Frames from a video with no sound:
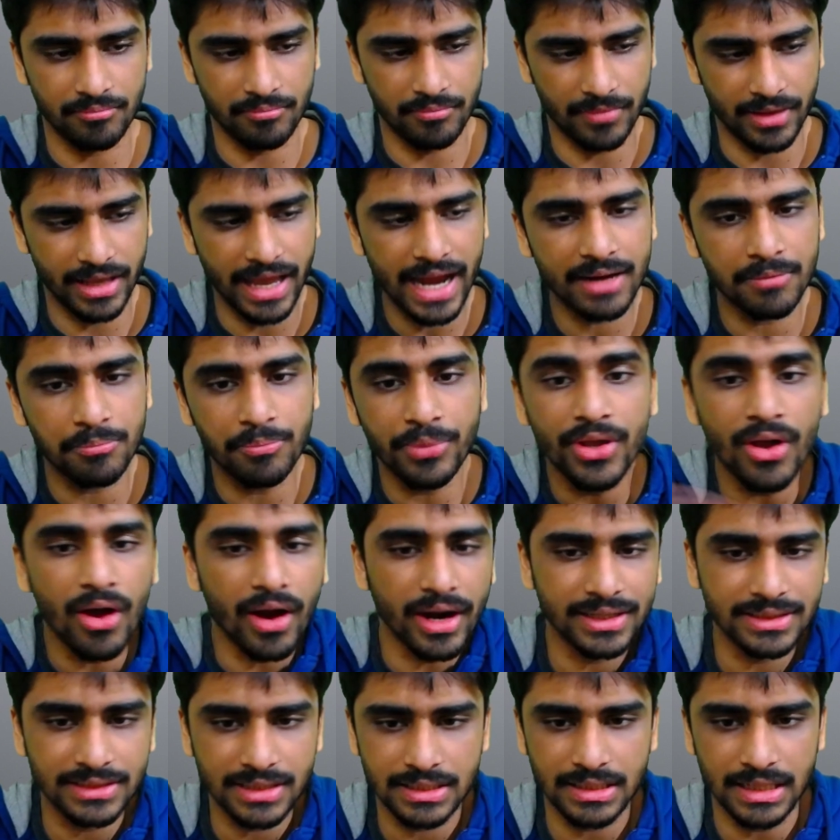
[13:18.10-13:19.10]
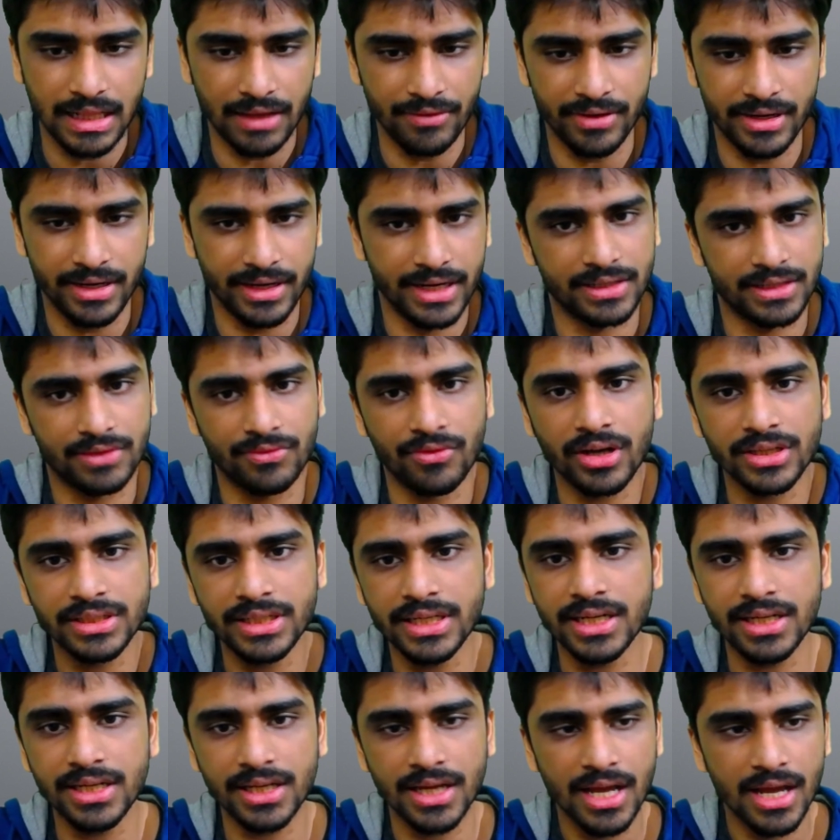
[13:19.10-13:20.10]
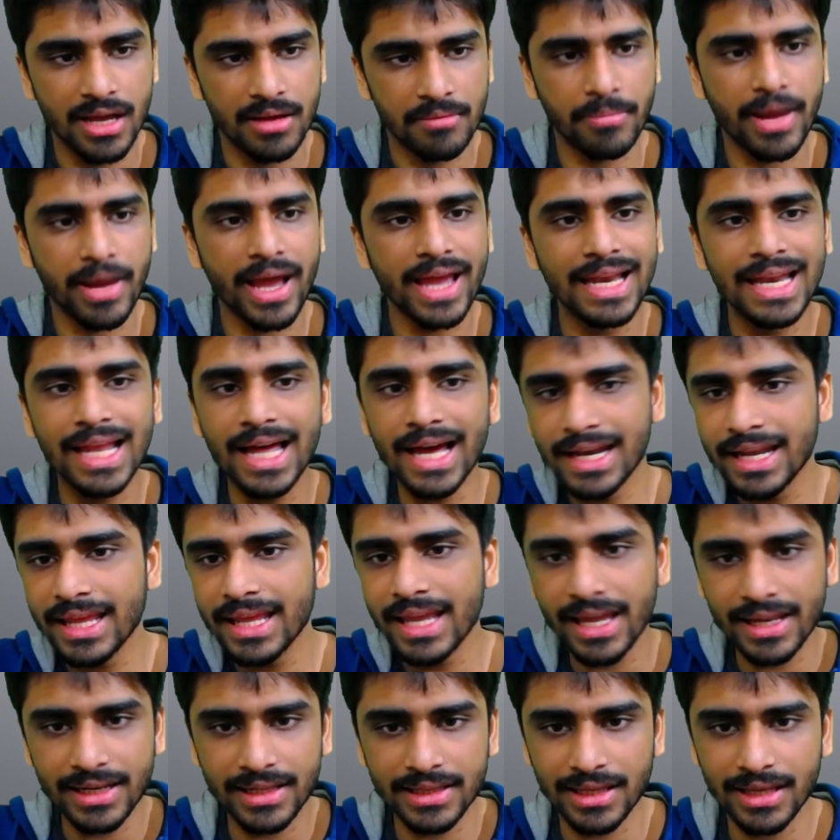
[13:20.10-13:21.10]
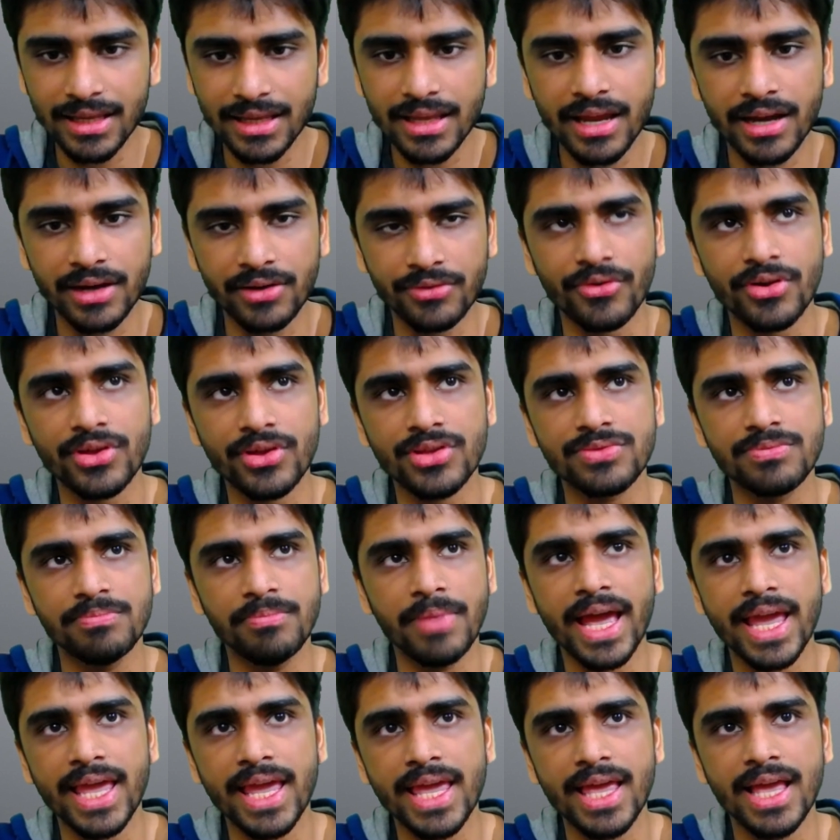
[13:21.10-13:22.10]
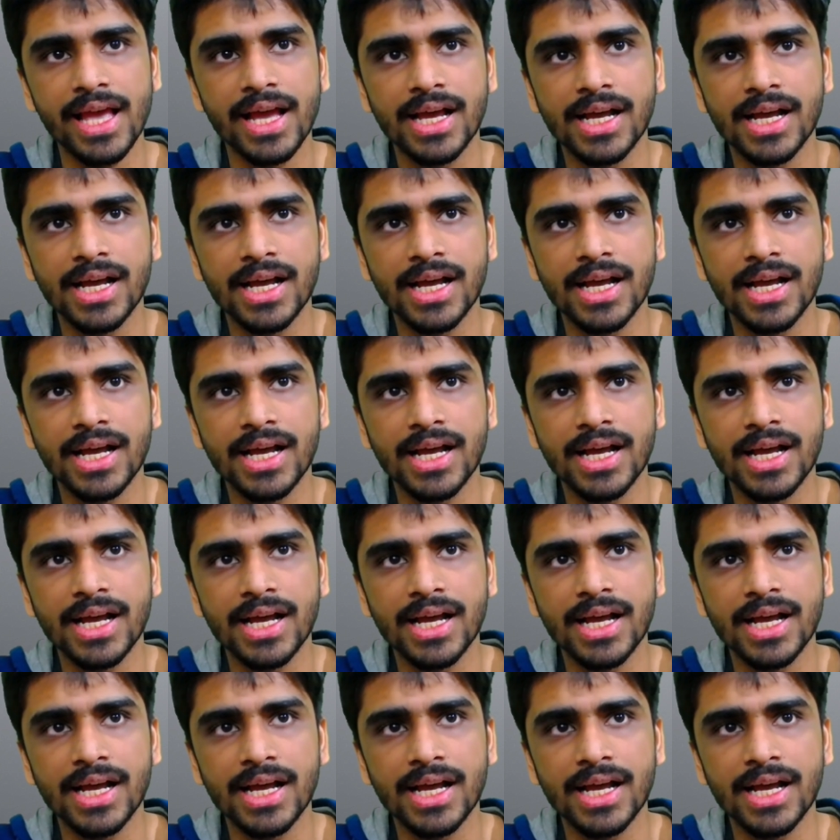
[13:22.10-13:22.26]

get beyond this level. It wasn't by learning anything. It was by